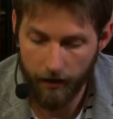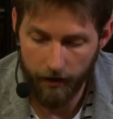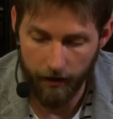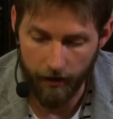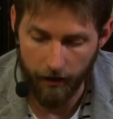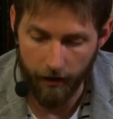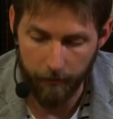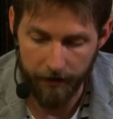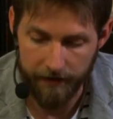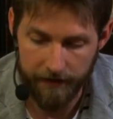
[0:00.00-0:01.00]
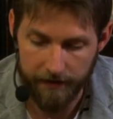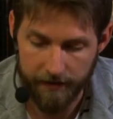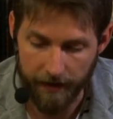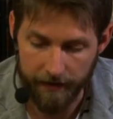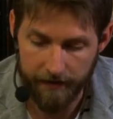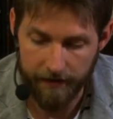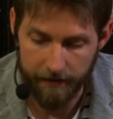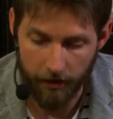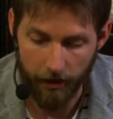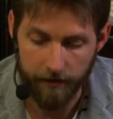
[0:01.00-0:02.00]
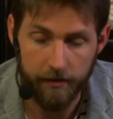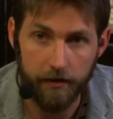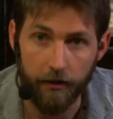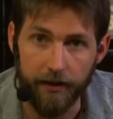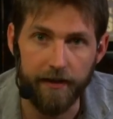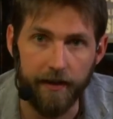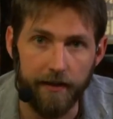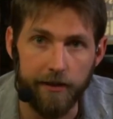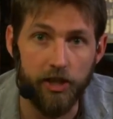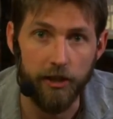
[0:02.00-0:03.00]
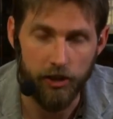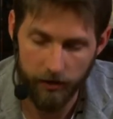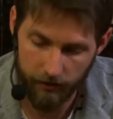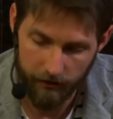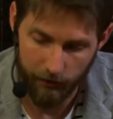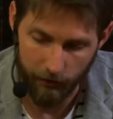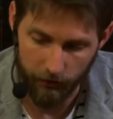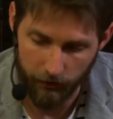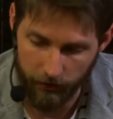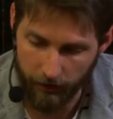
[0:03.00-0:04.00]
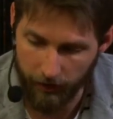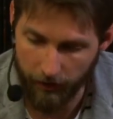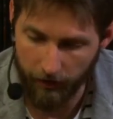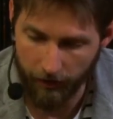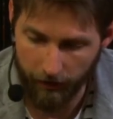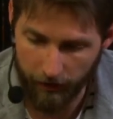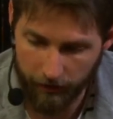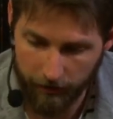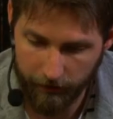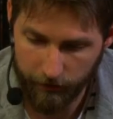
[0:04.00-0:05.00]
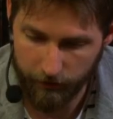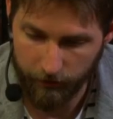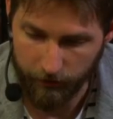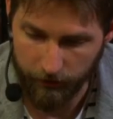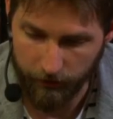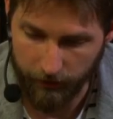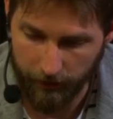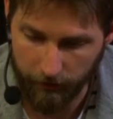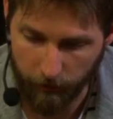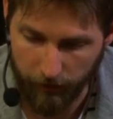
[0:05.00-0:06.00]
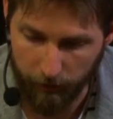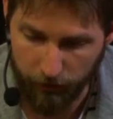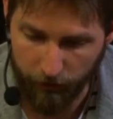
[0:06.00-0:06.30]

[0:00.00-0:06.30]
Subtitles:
But this is not an intended change. So don't blame us for